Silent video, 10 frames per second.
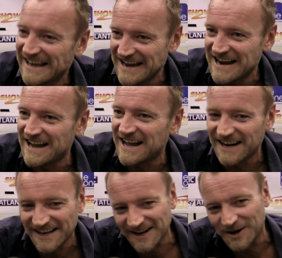Yeah,
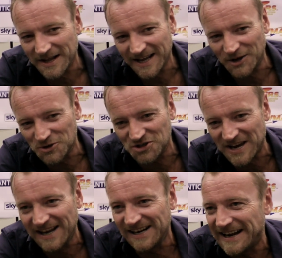and a good
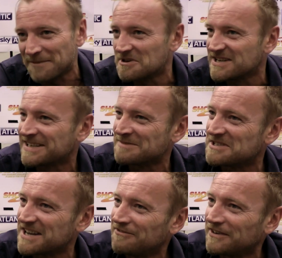shield he could protect
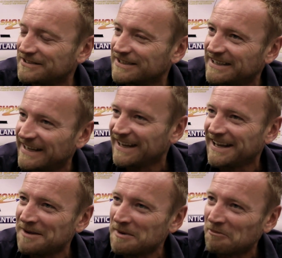himself. I think
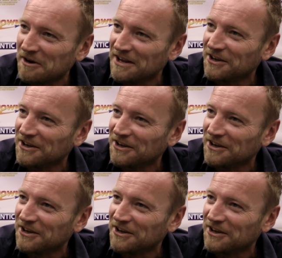he'd be pretty